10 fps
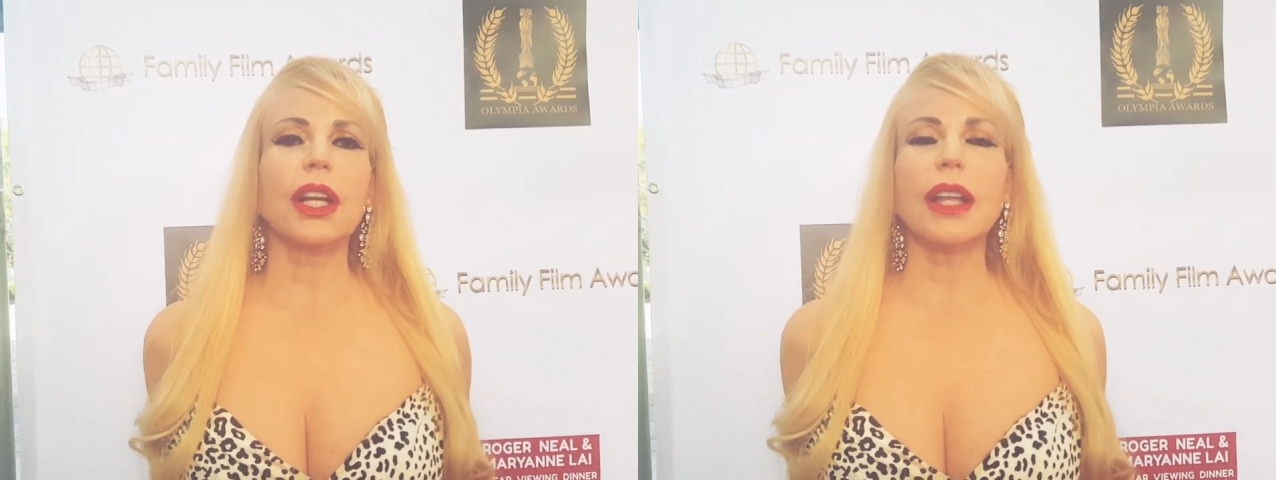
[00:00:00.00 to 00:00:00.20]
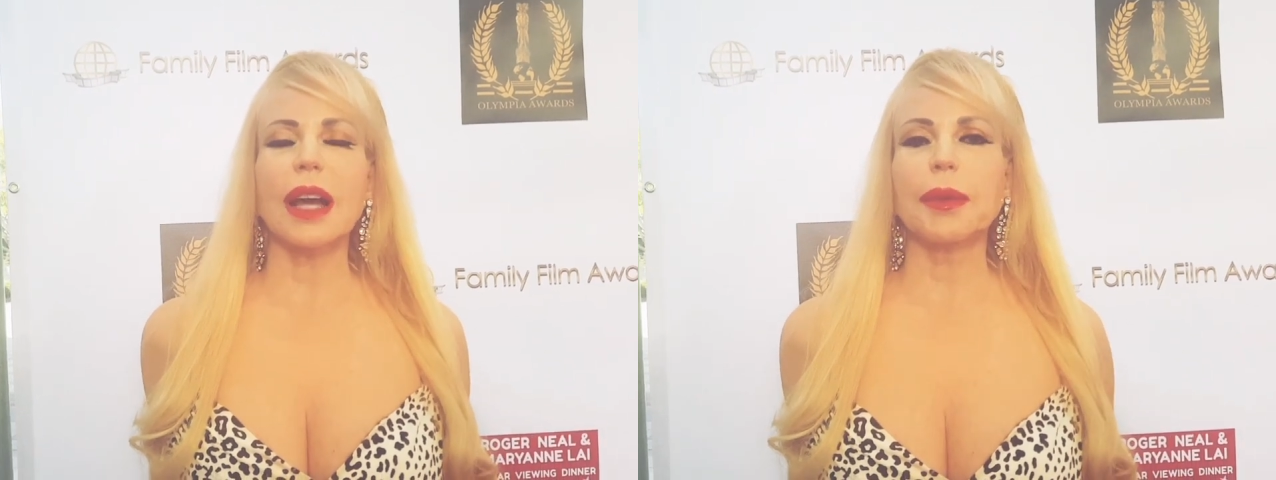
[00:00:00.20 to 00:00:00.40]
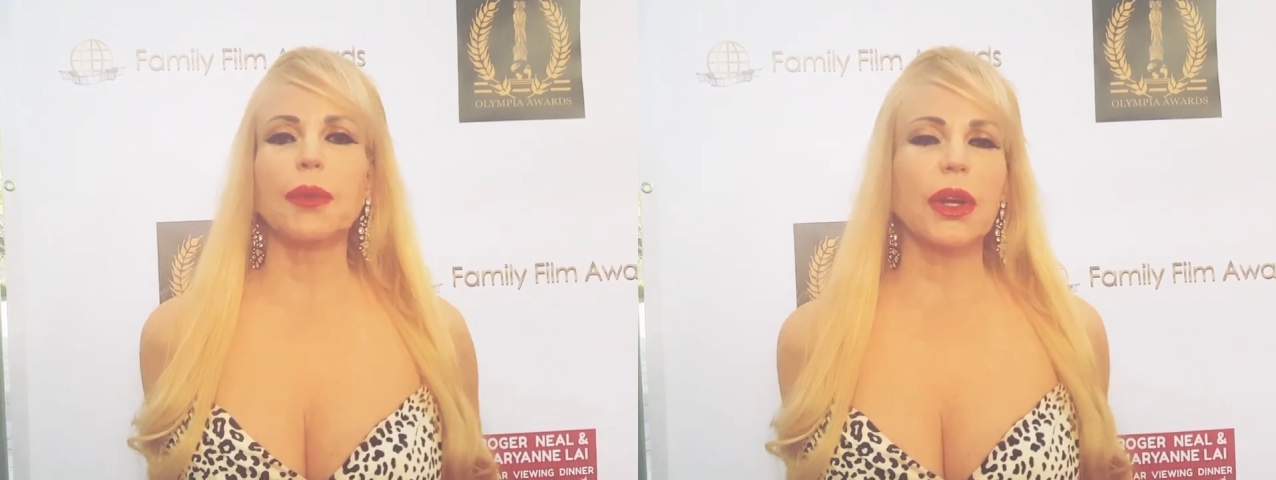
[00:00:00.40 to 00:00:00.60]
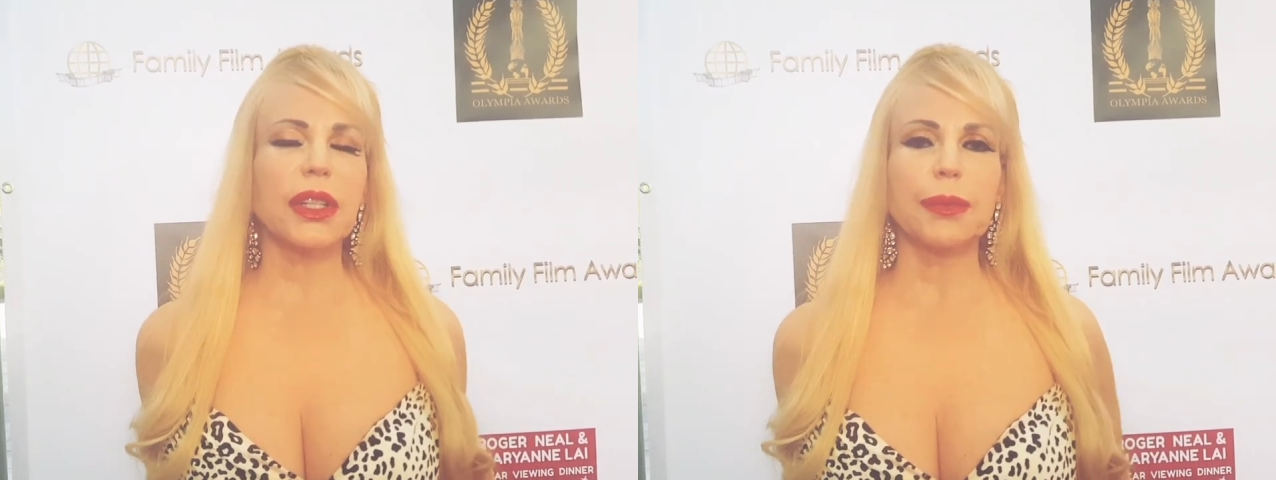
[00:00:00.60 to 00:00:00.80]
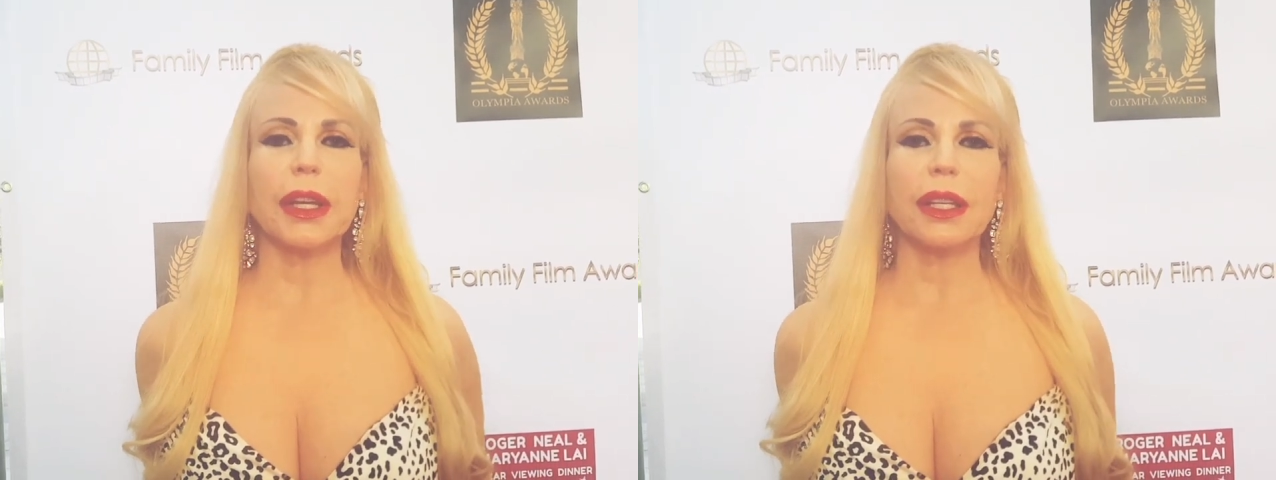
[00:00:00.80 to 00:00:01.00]
Jill Abbott
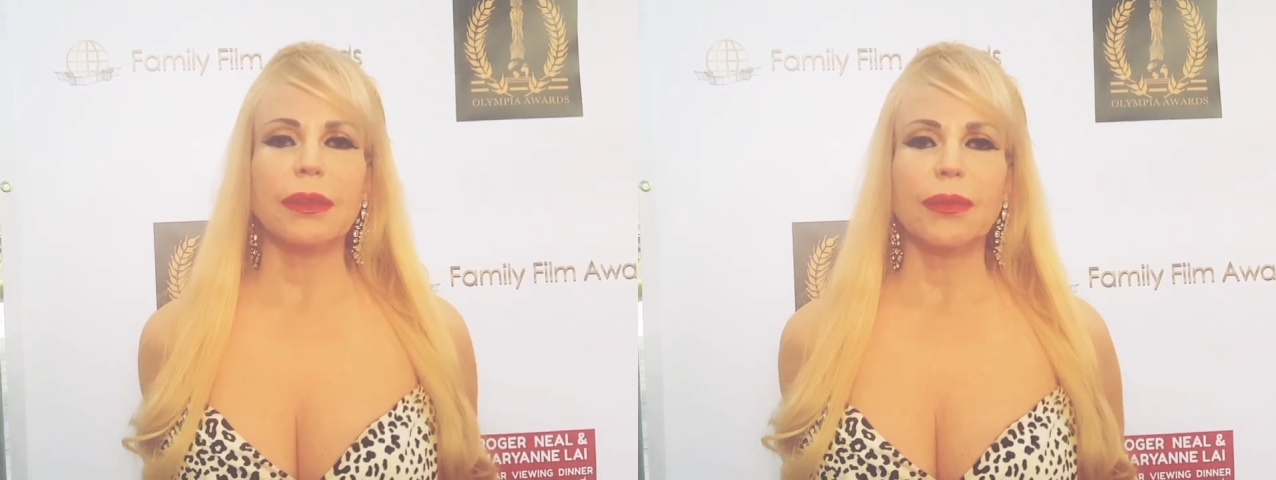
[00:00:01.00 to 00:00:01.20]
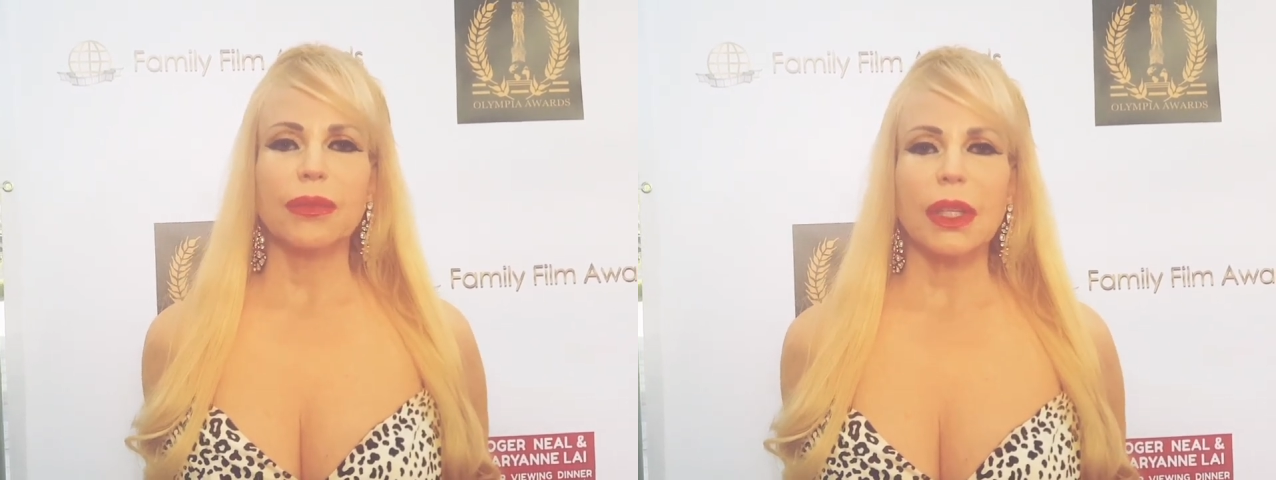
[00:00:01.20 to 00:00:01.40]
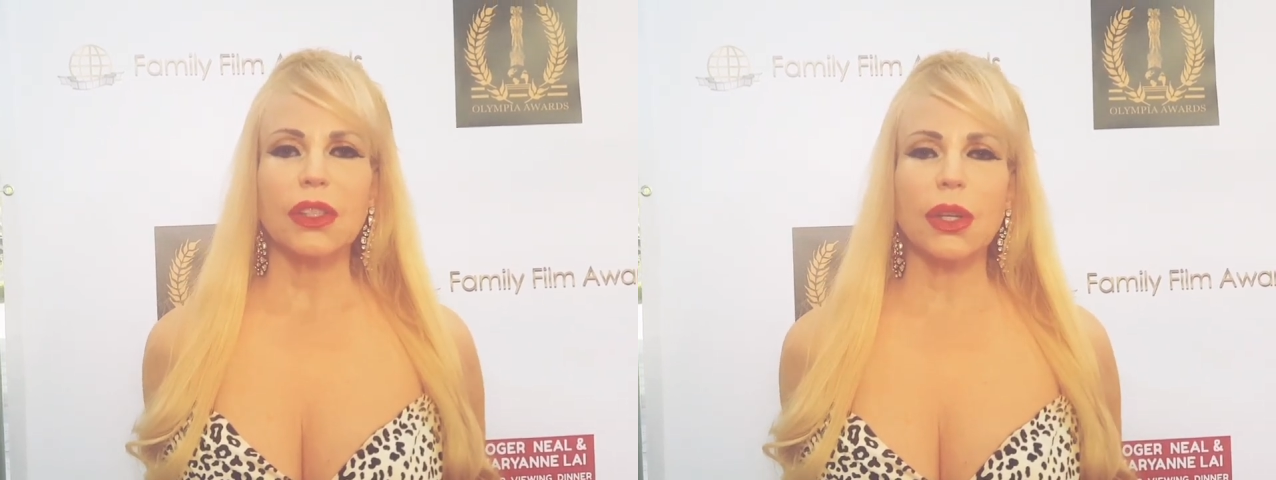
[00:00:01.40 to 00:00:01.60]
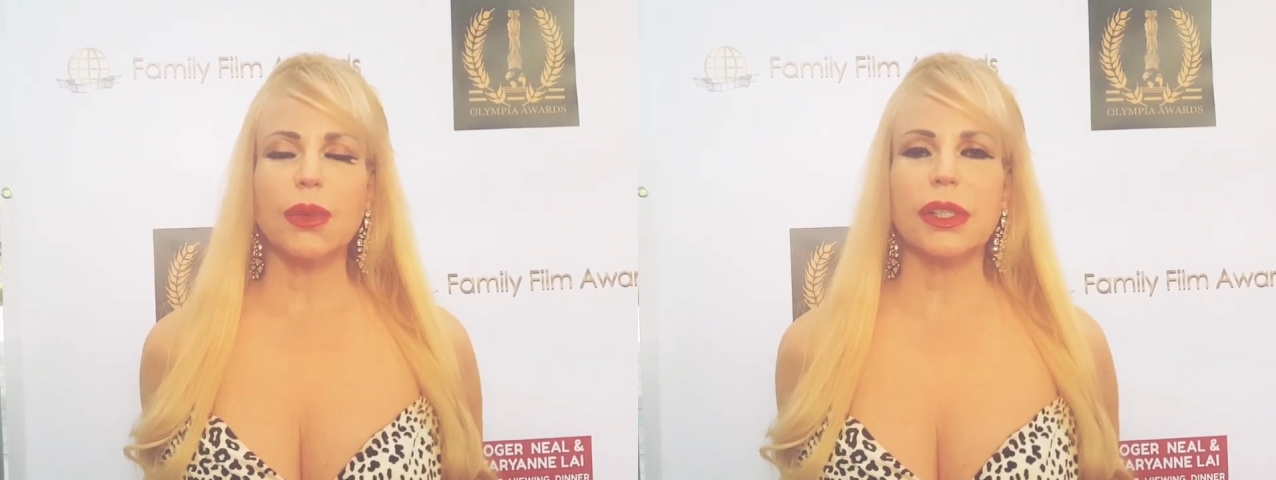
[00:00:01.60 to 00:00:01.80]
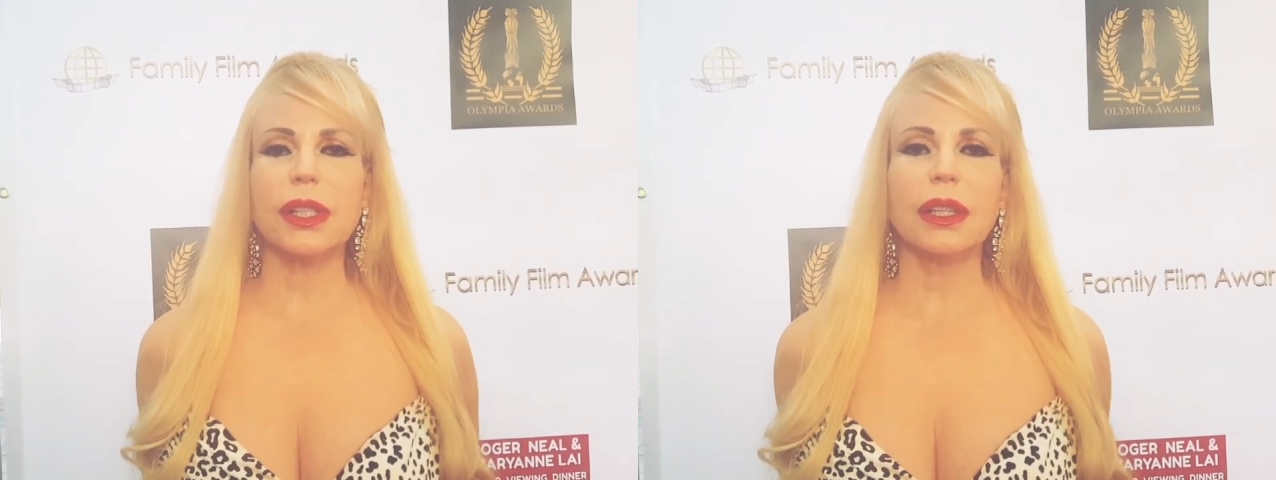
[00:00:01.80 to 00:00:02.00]
was me. She was